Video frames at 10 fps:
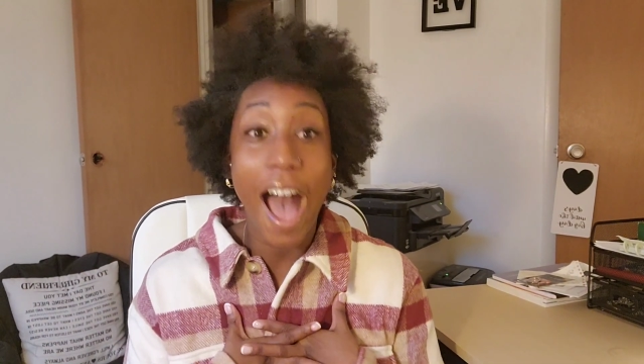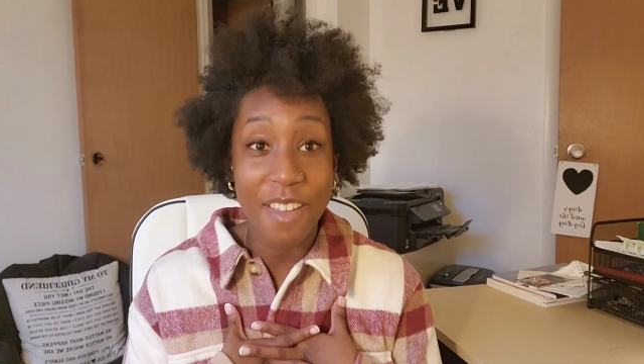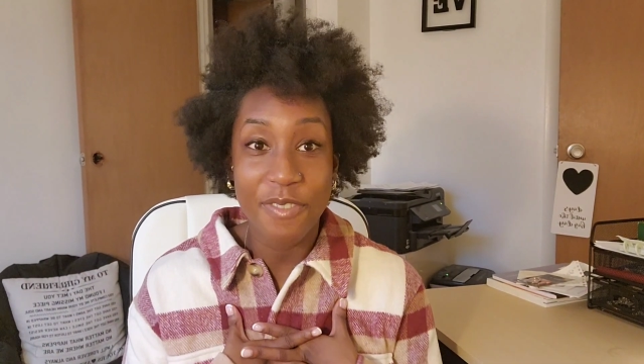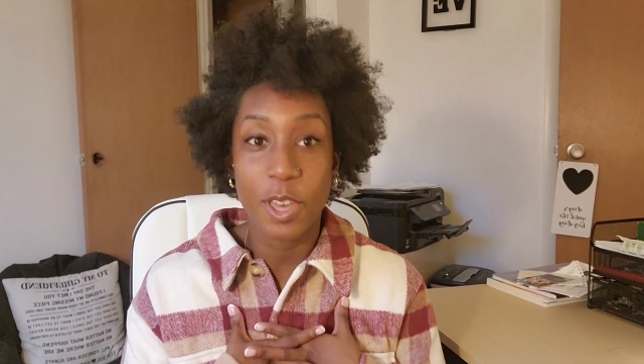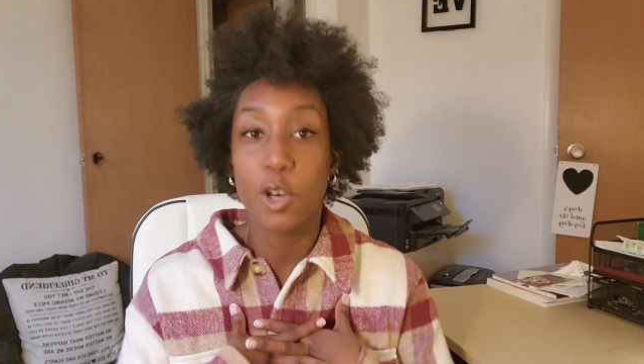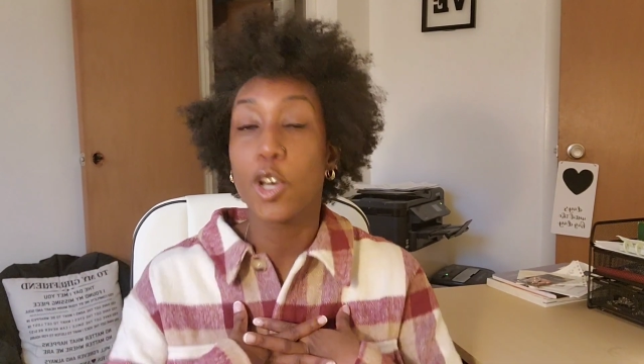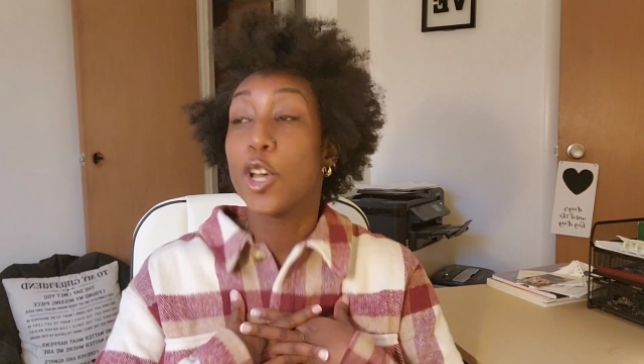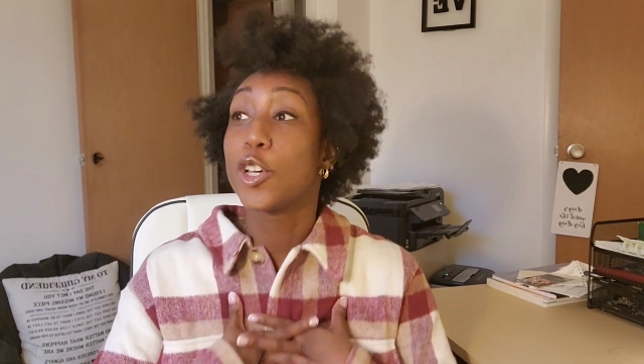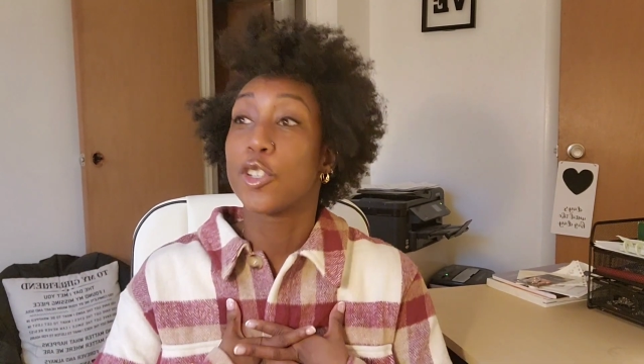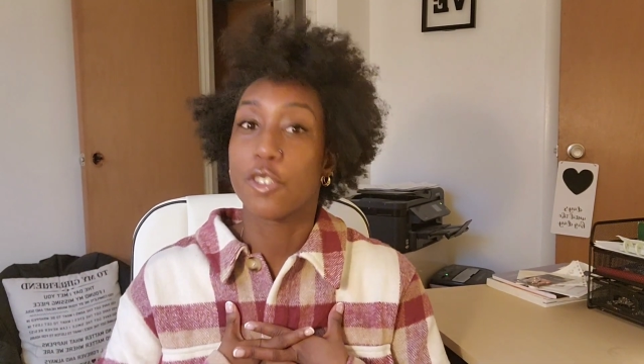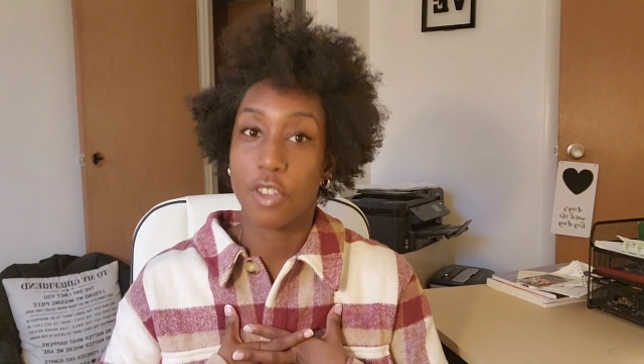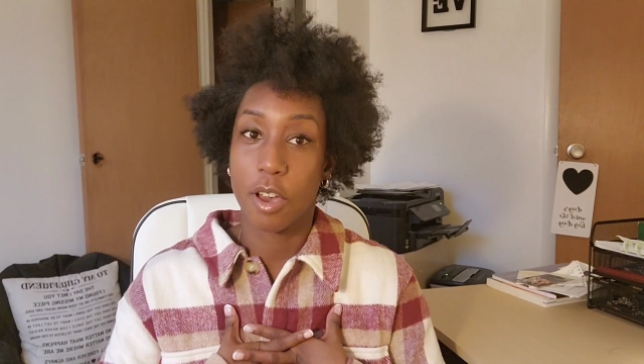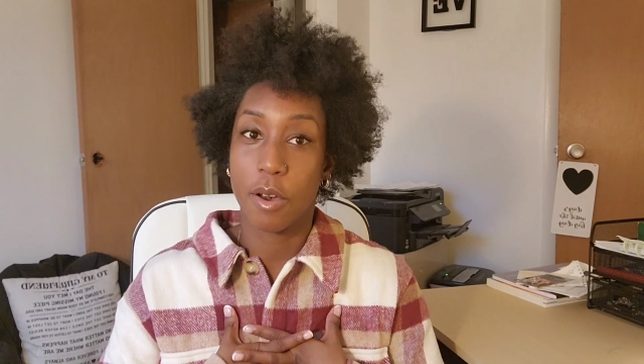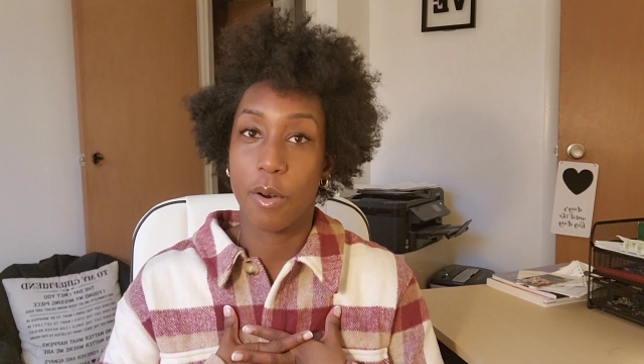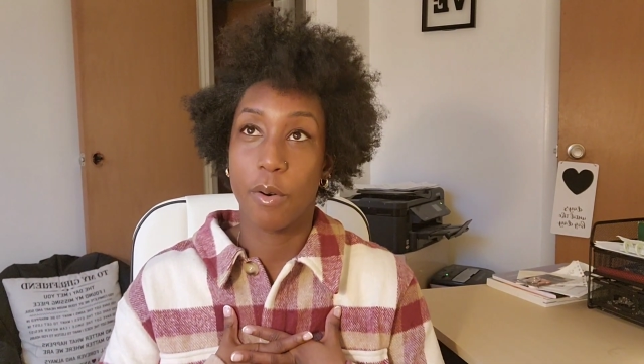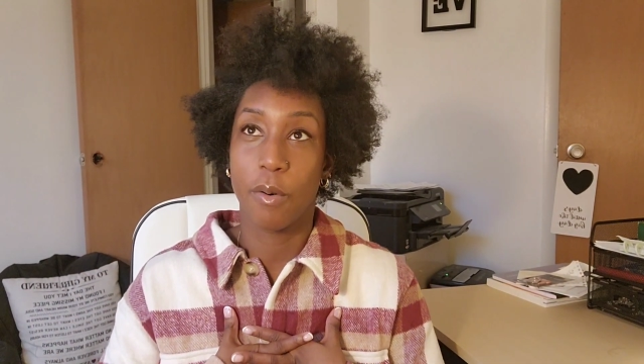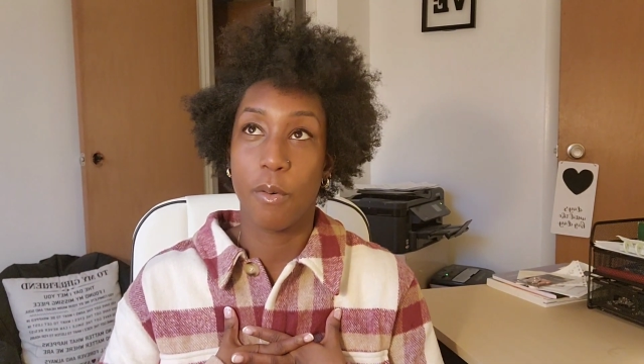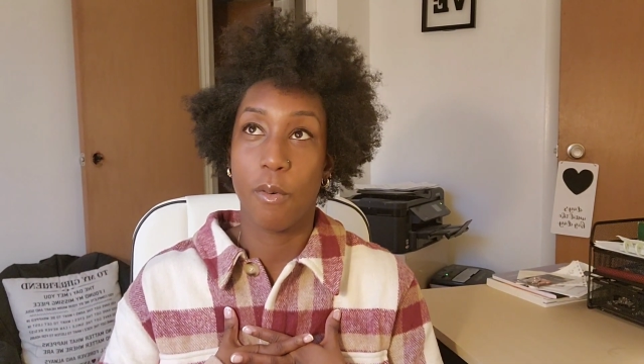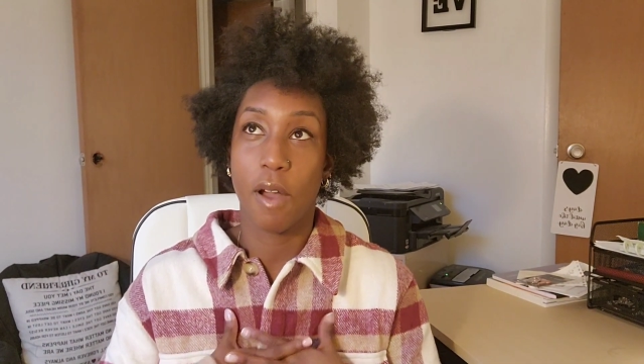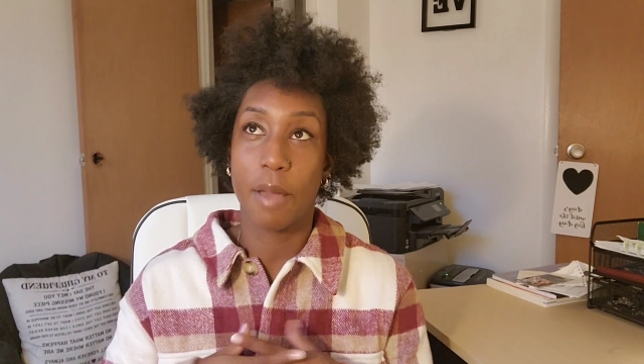I feel.
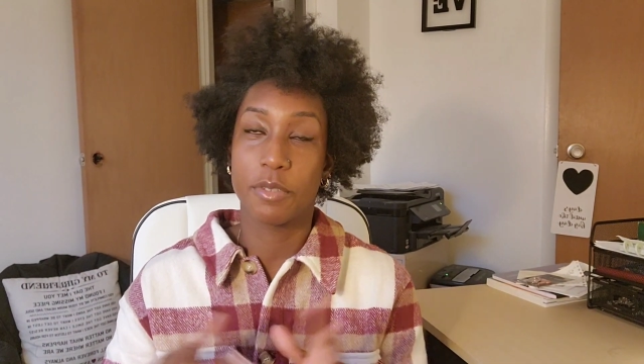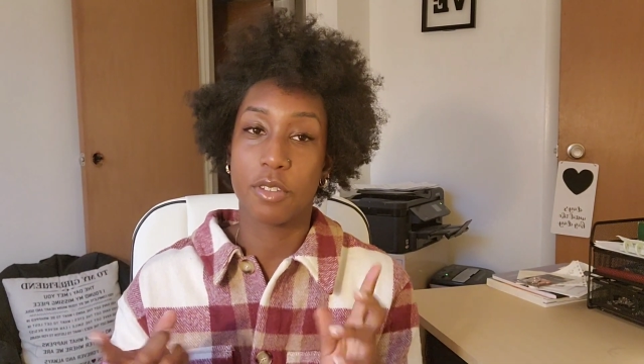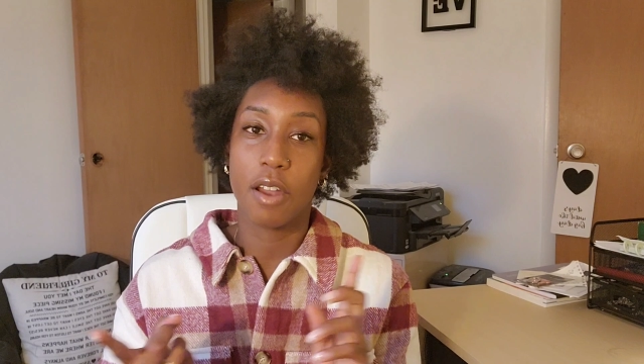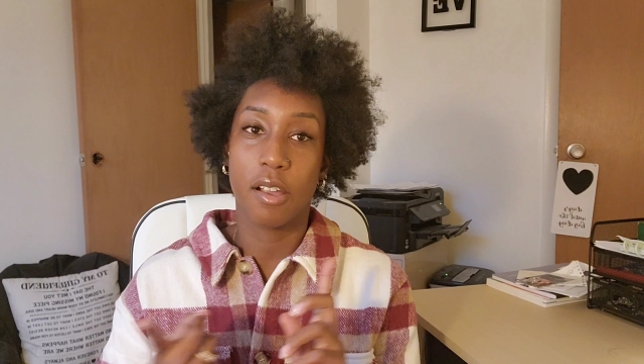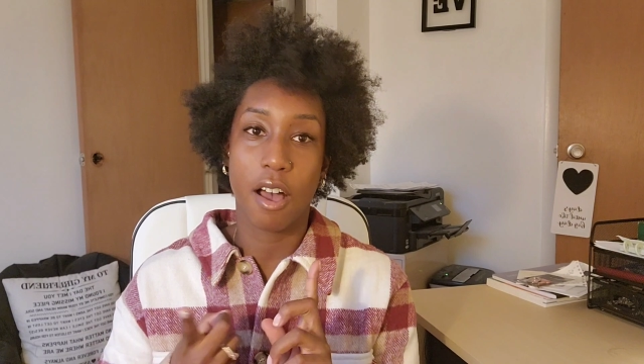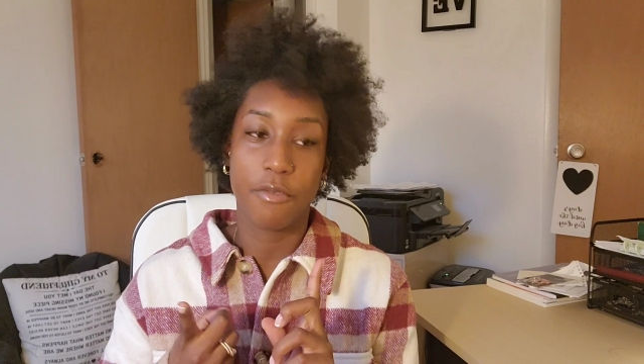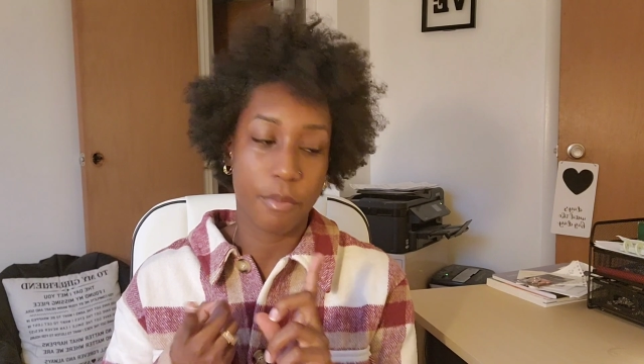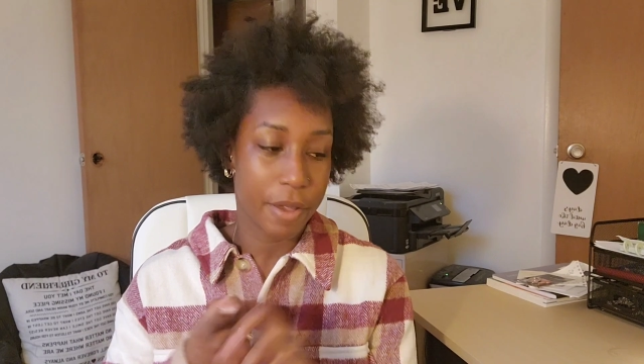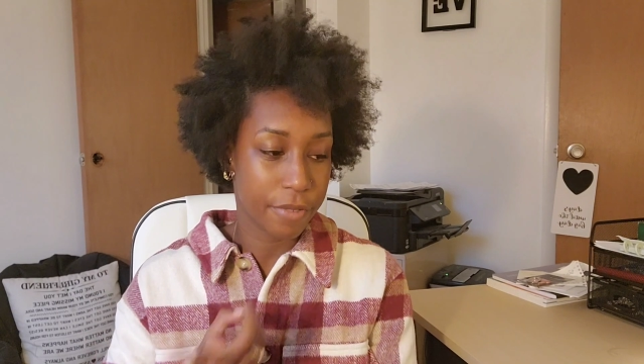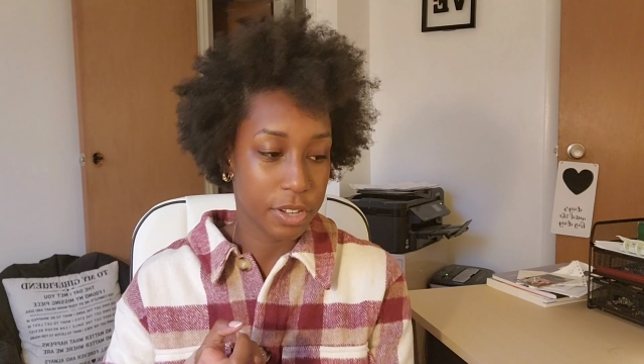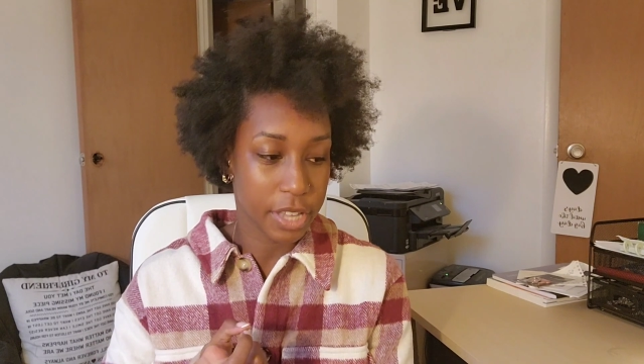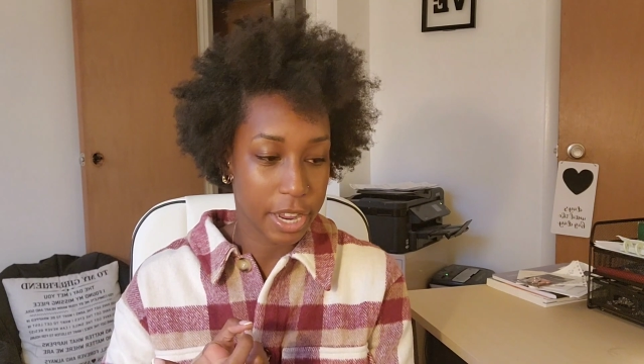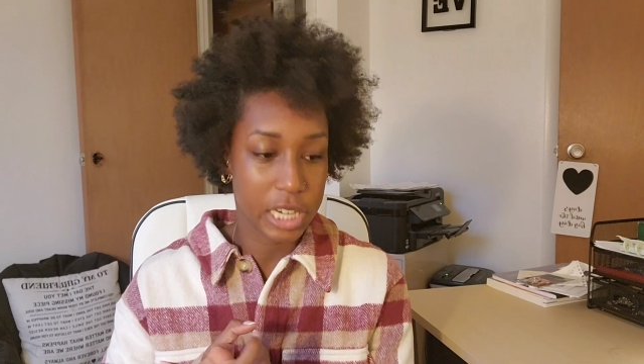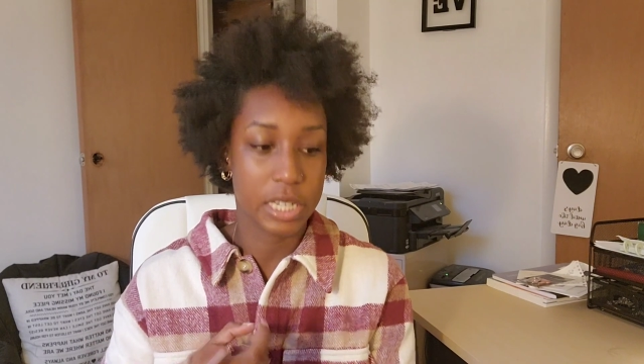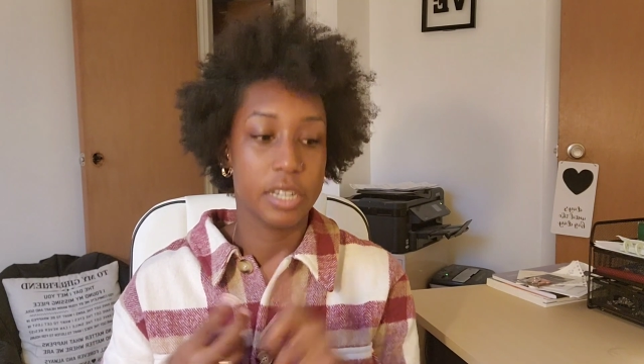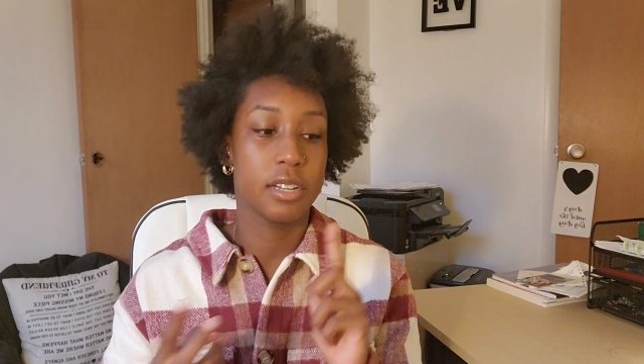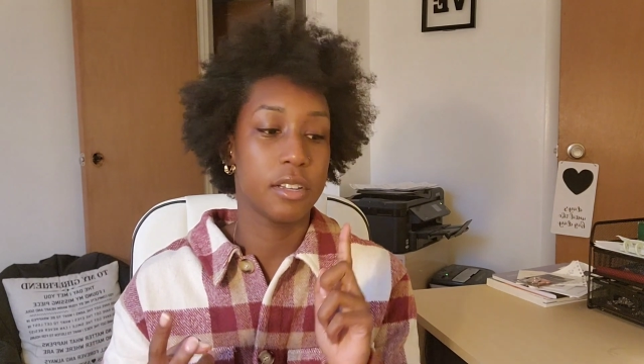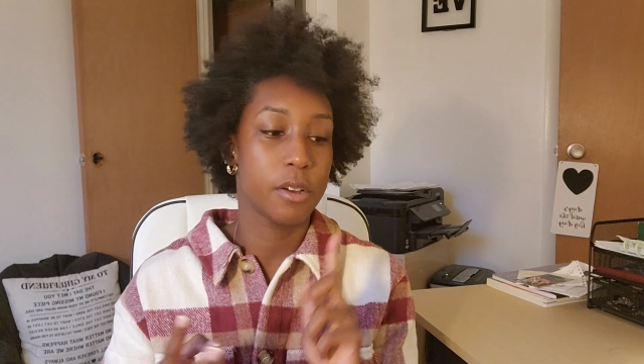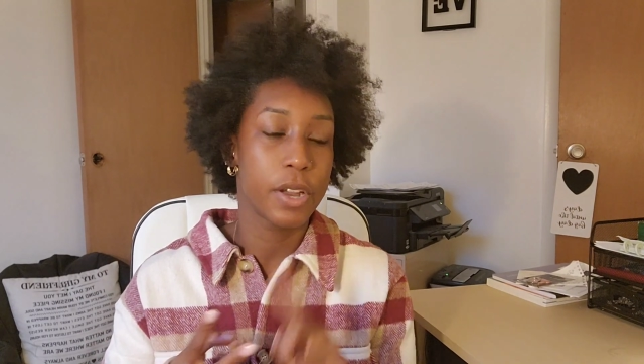So I'm starting off with my first character,